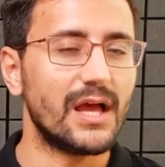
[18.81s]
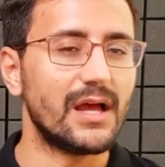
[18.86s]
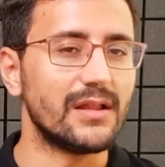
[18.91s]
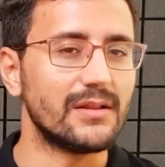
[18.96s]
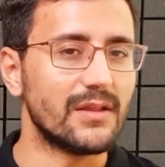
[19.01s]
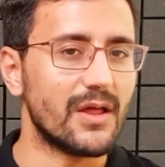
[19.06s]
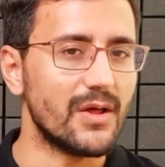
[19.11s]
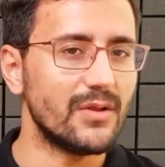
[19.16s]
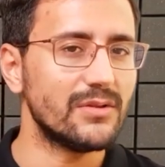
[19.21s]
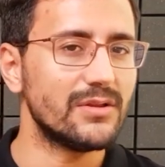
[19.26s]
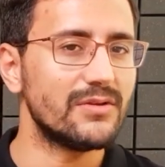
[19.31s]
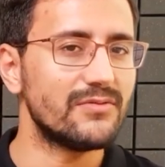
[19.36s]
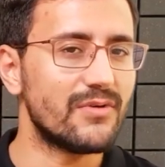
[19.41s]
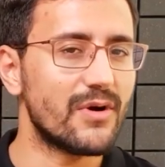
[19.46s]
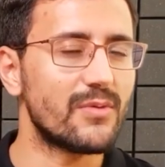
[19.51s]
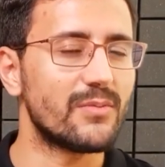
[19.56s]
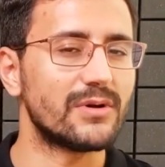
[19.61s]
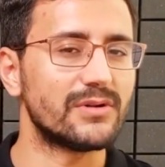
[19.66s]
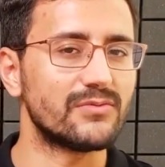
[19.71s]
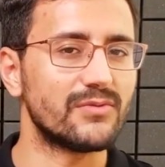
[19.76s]
A lonely
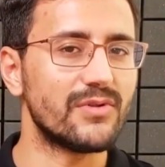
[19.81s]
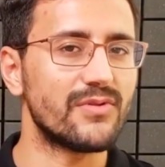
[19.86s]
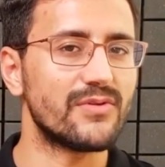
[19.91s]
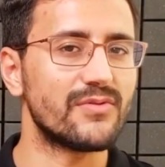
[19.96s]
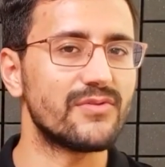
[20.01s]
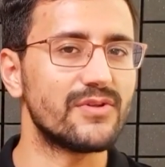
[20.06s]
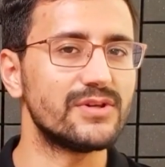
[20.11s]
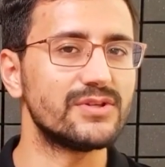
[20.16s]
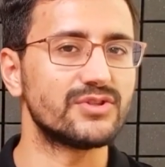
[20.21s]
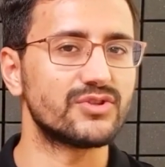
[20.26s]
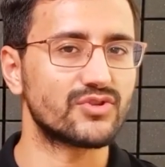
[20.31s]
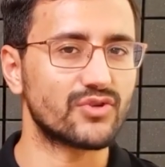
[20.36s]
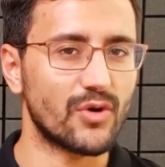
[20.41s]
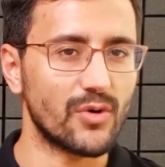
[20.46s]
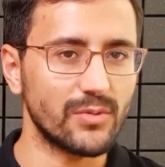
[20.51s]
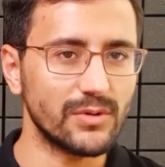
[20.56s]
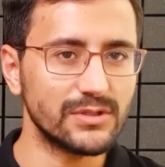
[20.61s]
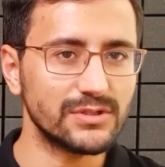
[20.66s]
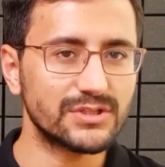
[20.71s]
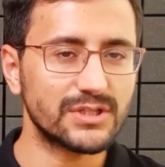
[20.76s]
woman within these
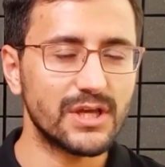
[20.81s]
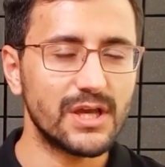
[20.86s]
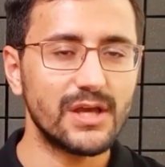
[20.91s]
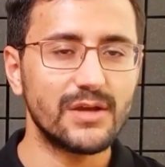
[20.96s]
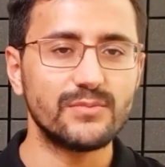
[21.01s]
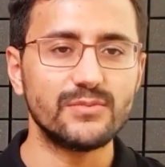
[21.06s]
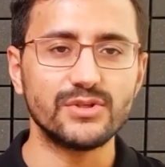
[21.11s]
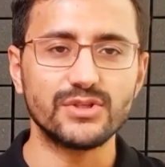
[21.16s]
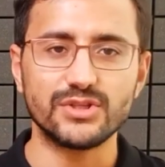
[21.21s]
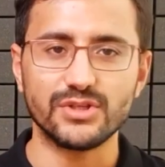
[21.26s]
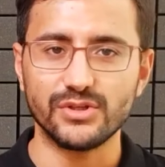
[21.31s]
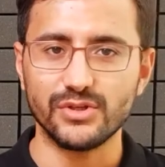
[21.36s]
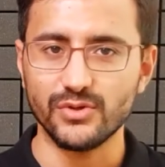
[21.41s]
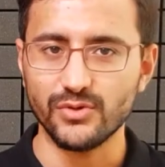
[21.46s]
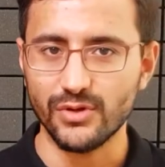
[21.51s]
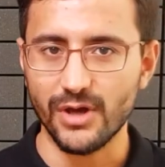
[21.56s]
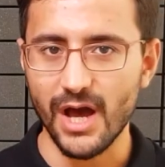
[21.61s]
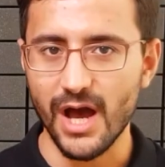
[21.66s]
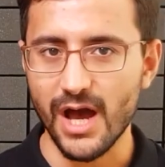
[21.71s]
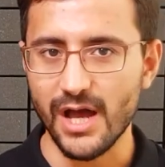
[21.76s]
troubles meets a
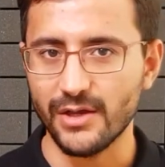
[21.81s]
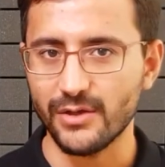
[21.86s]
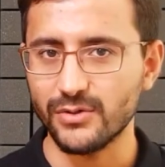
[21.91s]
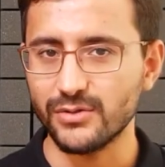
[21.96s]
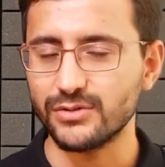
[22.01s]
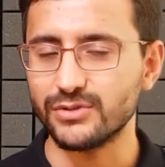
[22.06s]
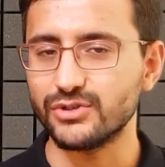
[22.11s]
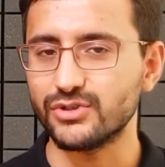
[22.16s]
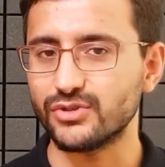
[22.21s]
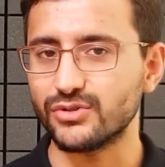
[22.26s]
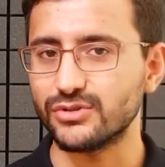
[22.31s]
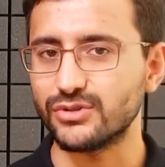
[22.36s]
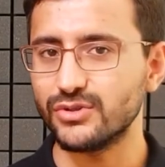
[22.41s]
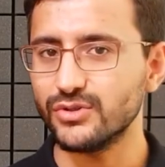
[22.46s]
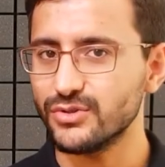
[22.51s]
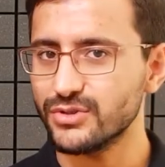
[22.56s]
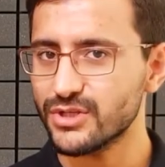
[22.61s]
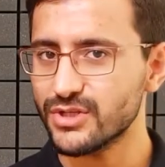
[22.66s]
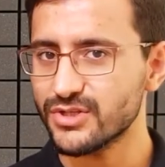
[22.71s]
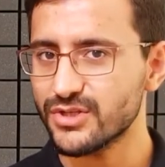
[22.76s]
new guy who
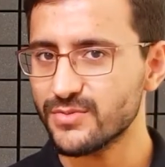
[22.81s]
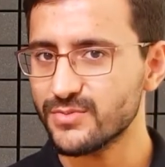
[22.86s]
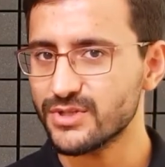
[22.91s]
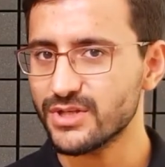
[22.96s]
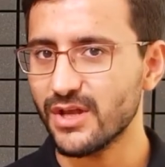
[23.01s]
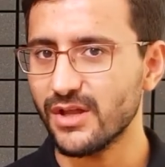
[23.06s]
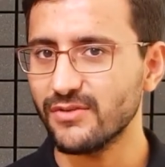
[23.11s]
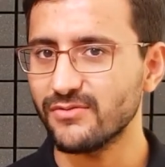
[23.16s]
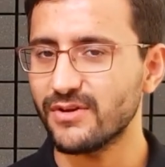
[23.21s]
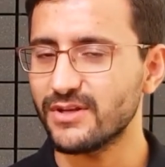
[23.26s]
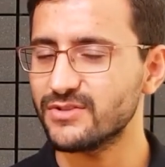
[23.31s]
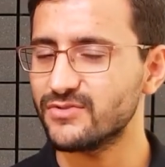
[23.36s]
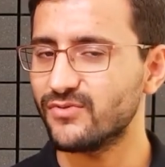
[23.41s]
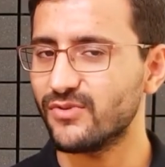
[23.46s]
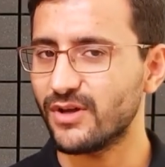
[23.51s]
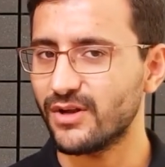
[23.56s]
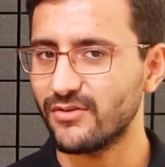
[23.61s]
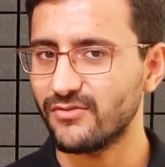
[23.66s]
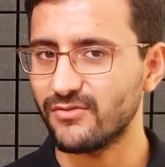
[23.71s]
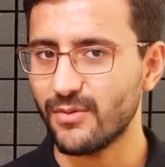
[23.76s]
introduces himself as
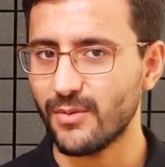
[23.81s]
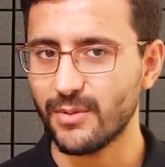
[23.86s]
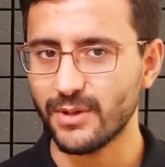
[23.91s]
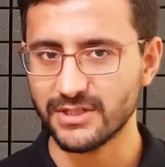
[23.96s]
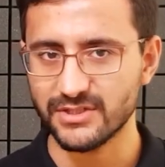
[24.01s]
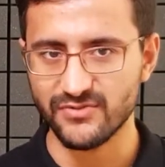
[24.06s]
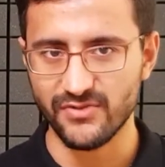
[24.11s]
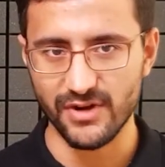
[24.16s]
one of Babak's